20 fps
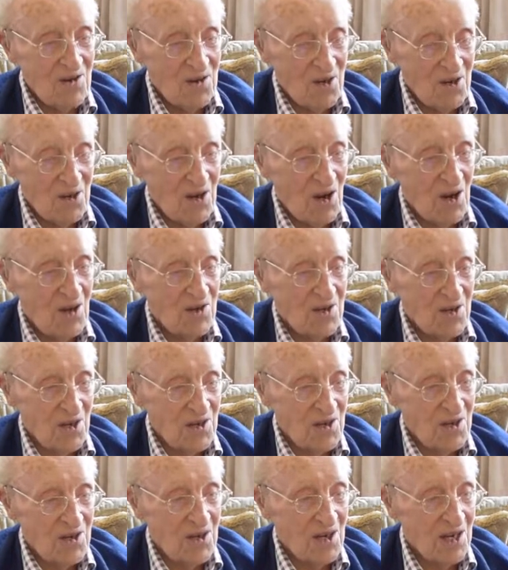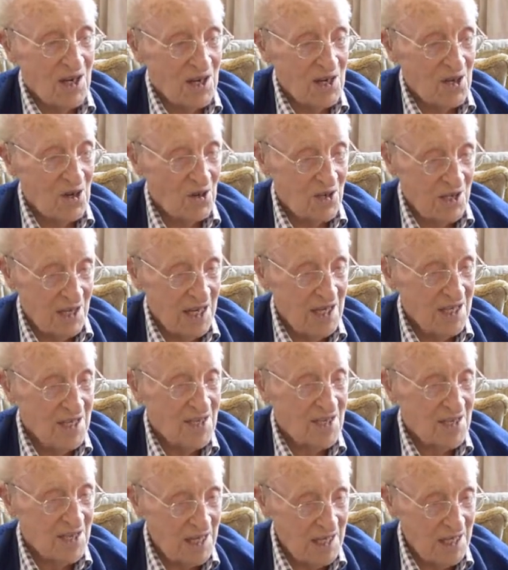to know how to cook it,
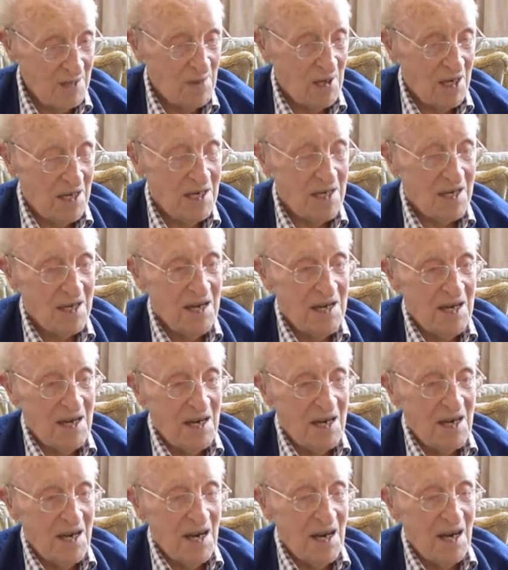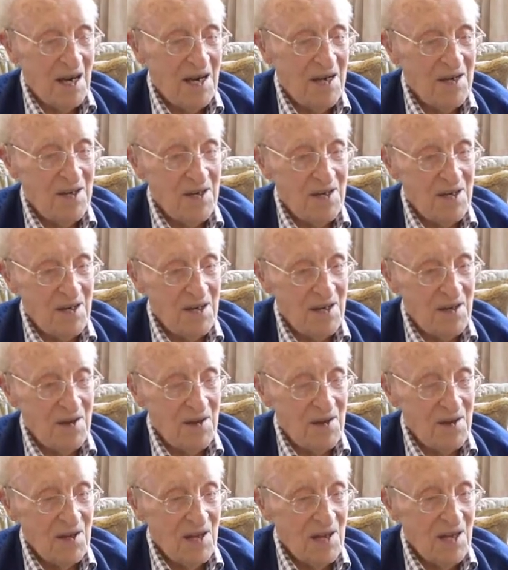steam it, and
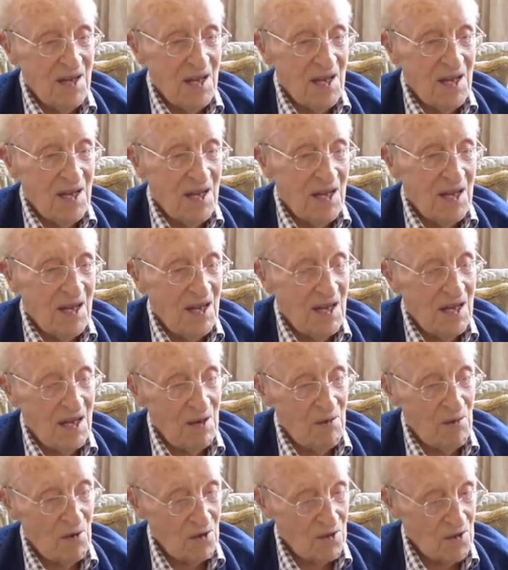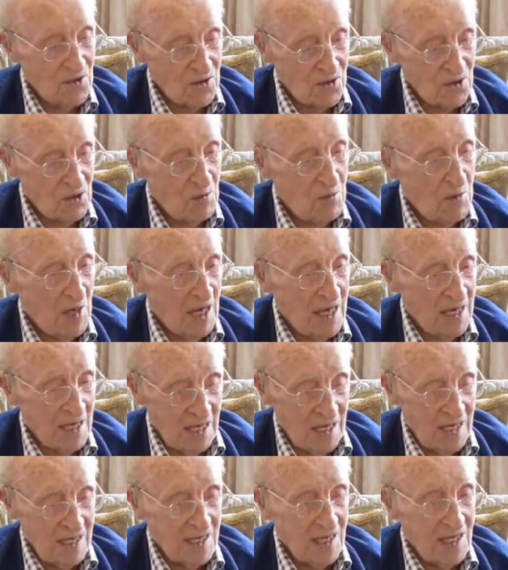uh, it wasn't too bad
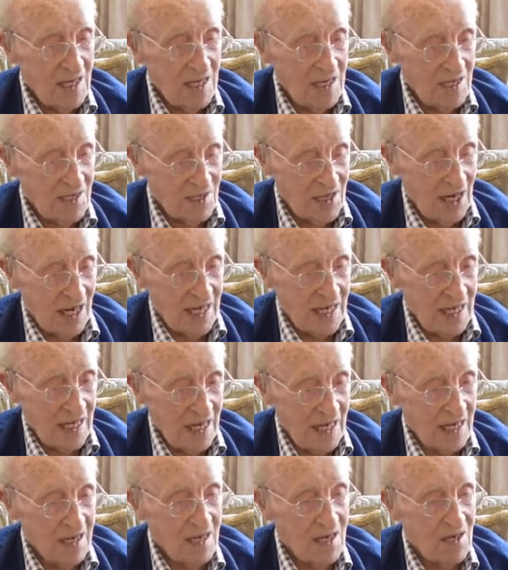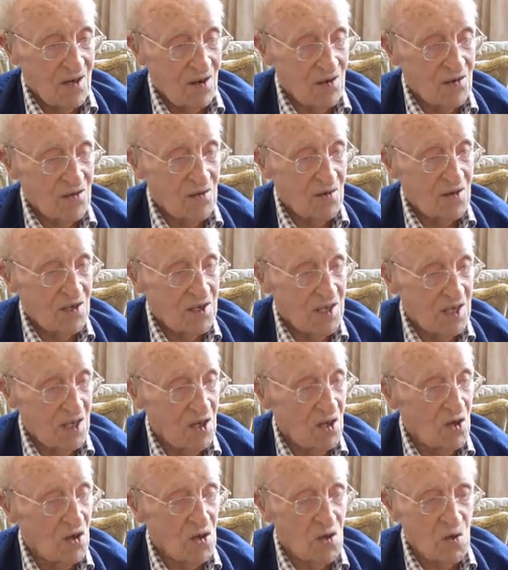in, in Changi because there was
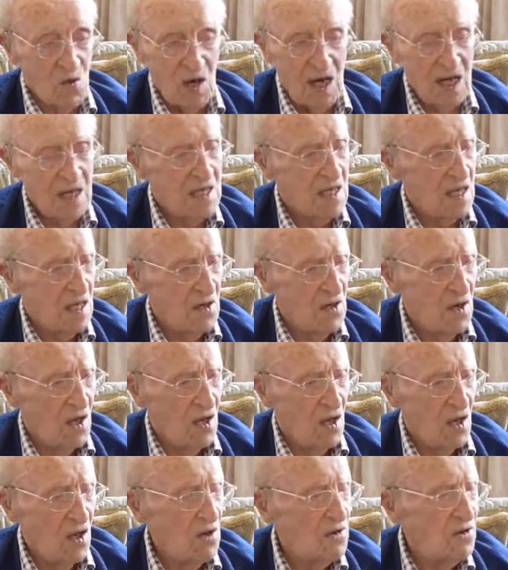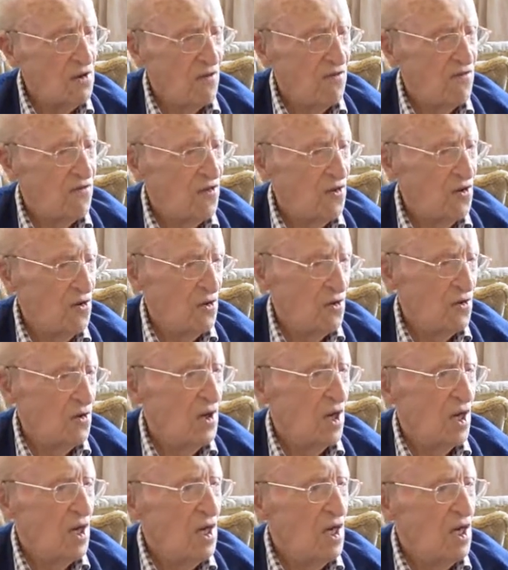still quite an, a lot of
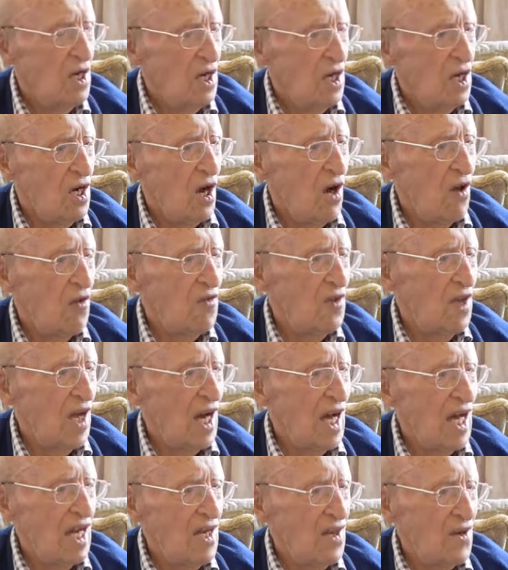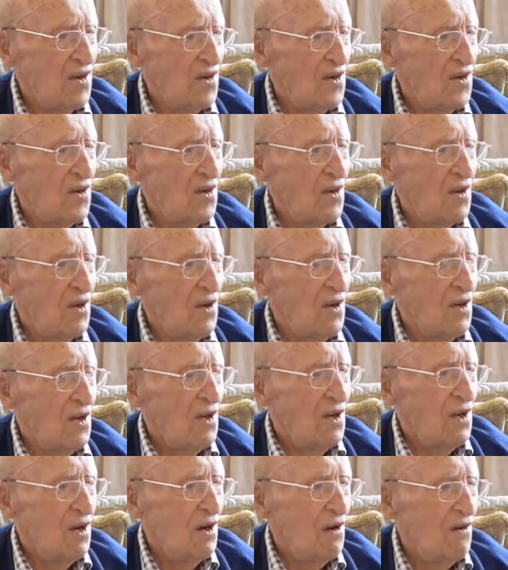food on the island
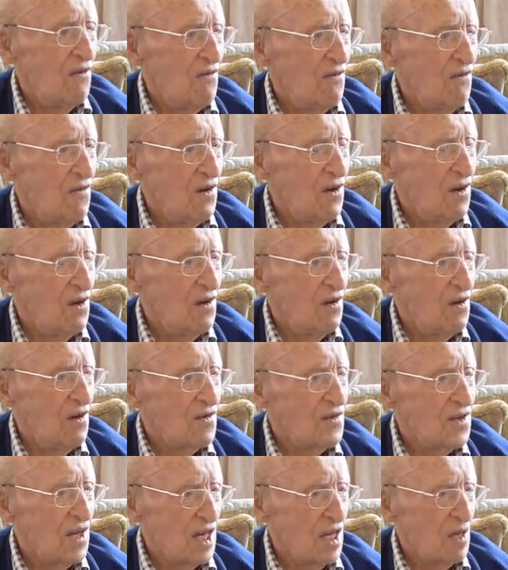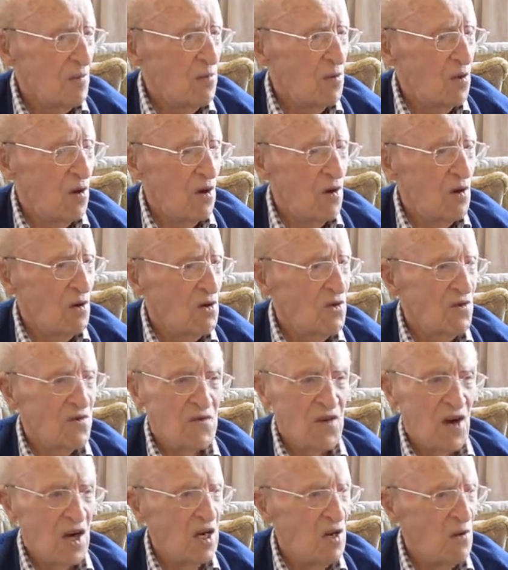of uh, Singapore. It was
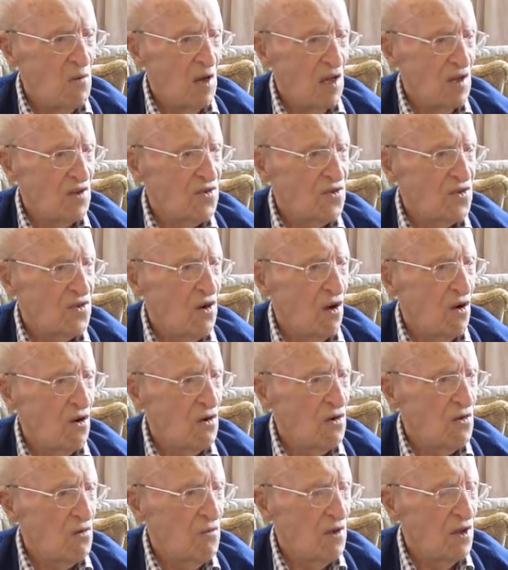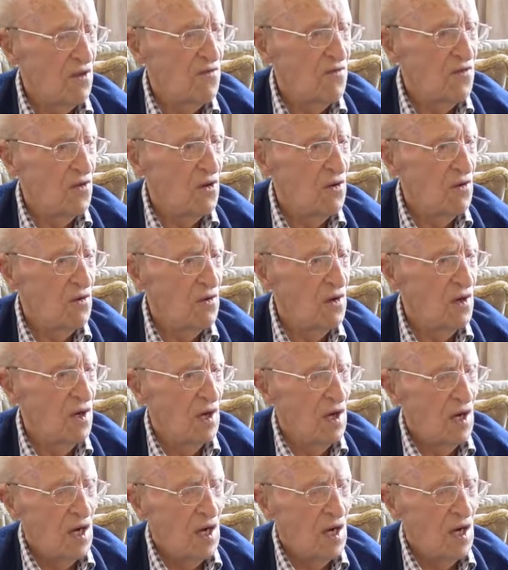very well stocked with food